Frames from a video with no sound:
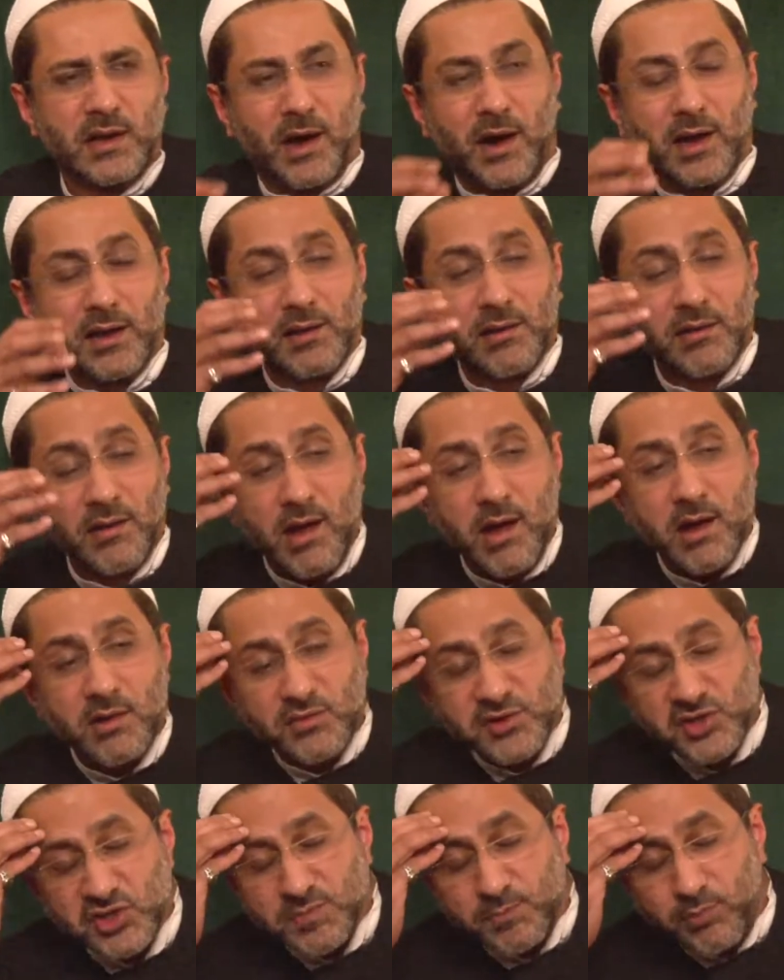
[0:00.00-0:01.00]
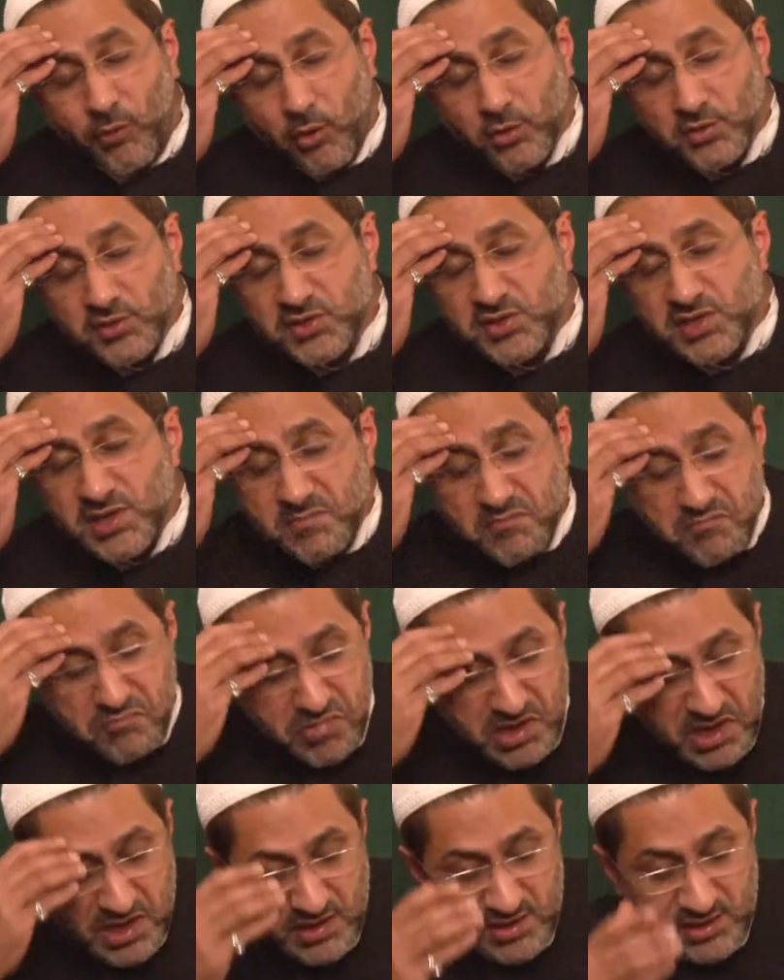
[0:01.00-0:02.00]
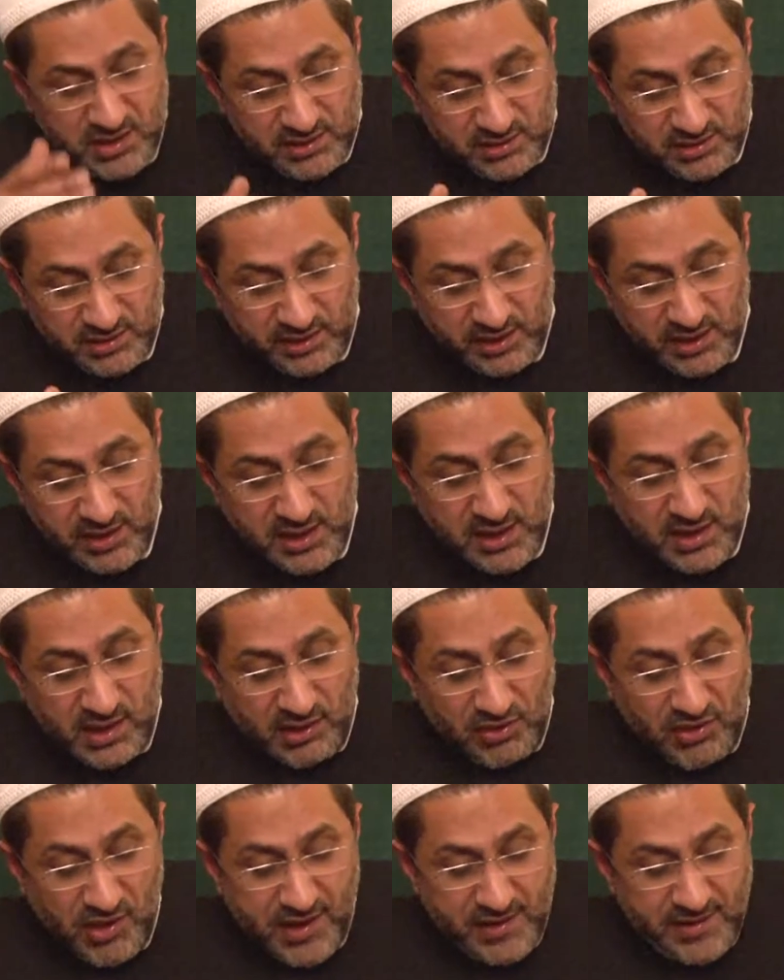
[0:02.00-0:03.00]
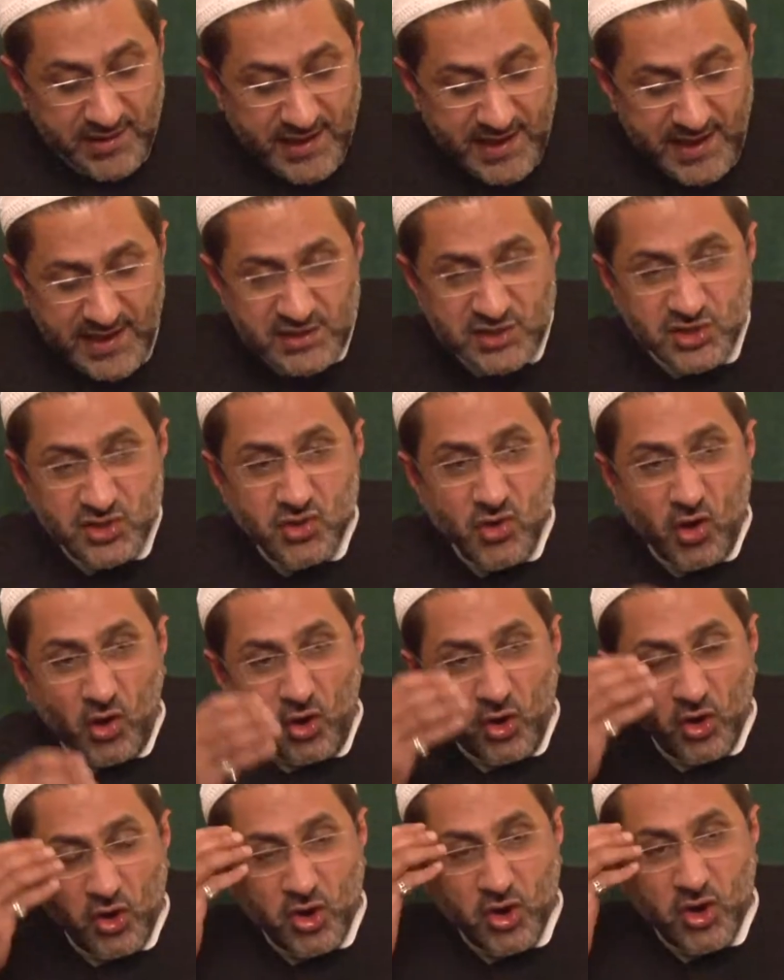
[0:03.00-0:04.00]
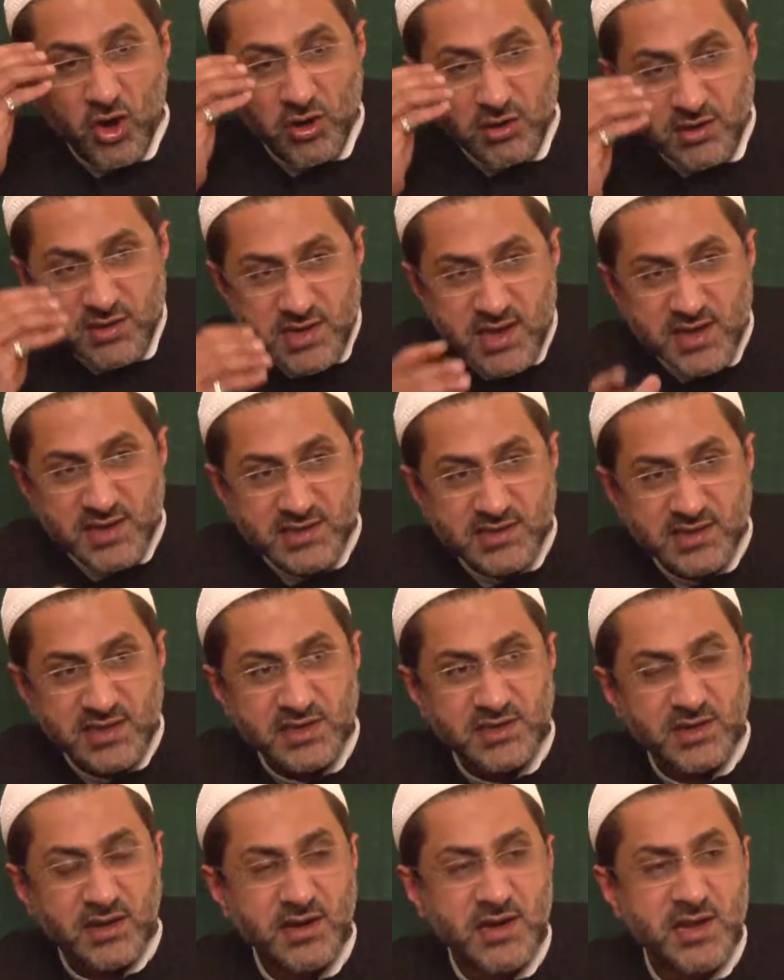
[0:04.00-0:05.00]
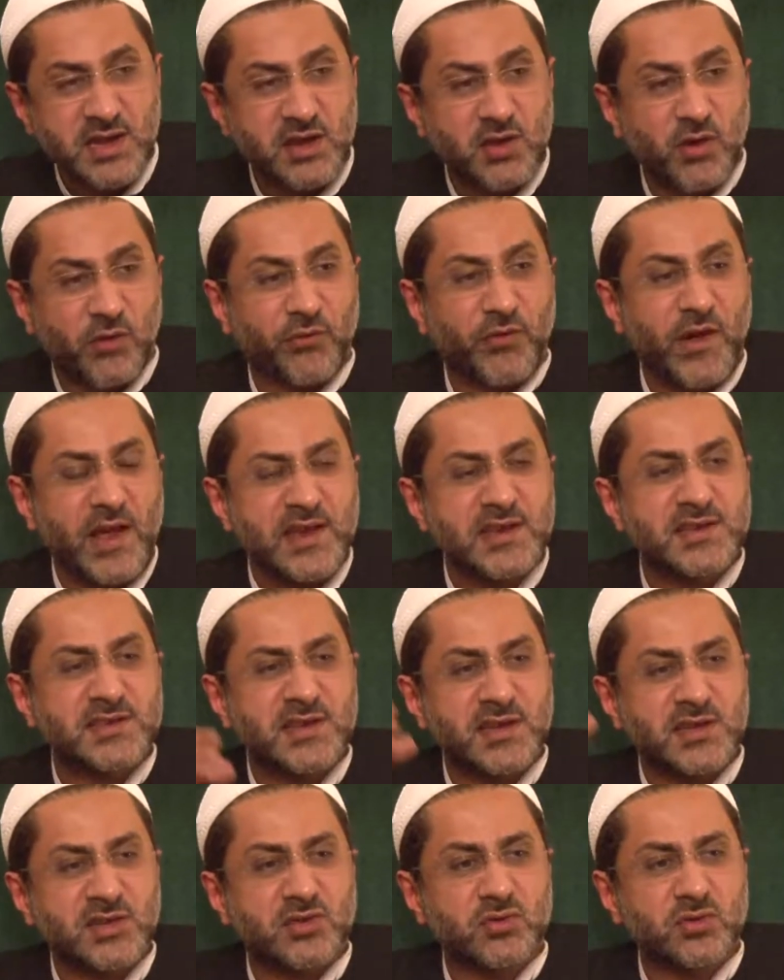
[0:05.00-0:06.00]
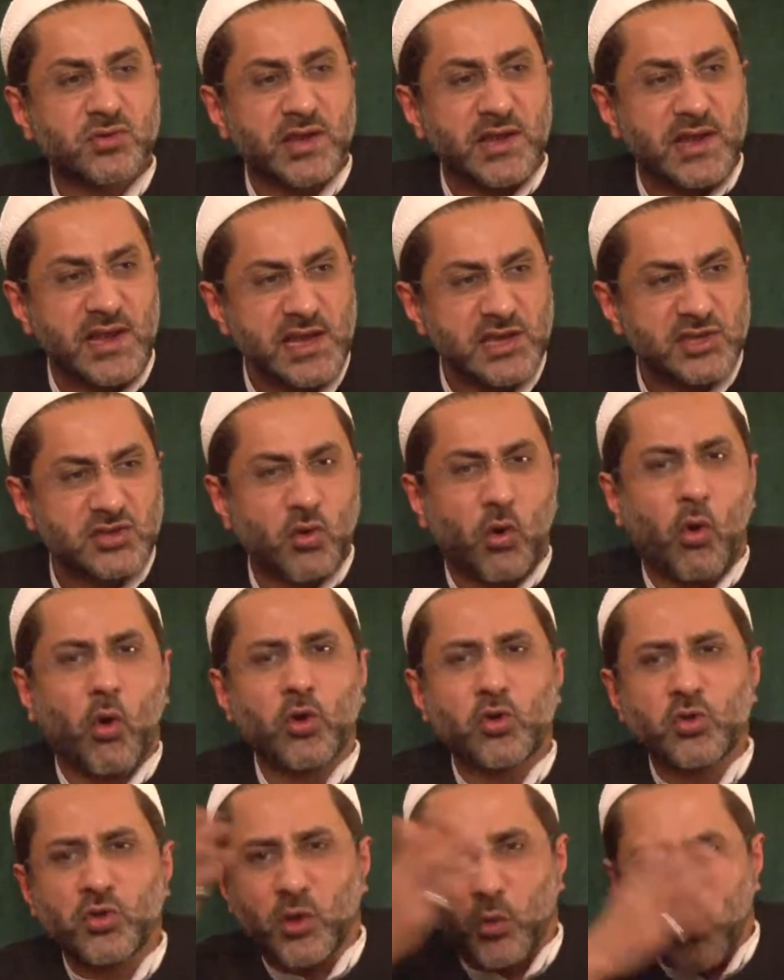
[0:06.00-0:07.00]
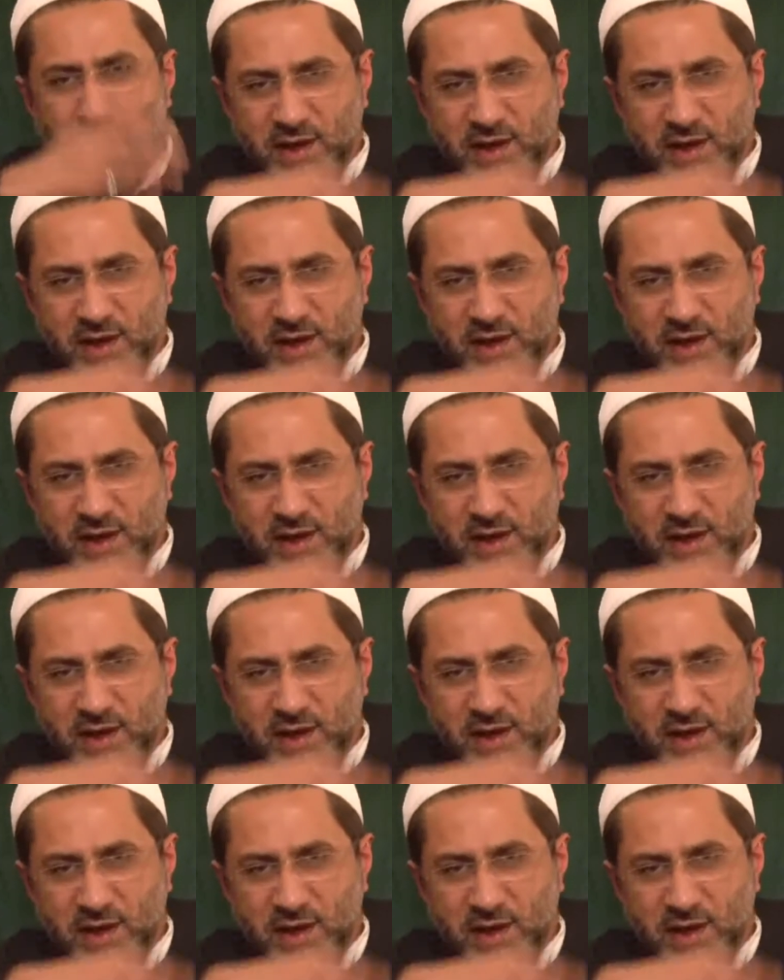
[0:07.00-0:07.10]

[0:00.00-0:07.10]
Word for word: Allah responds immediately. There is no goodness in turning your faces to the east or to the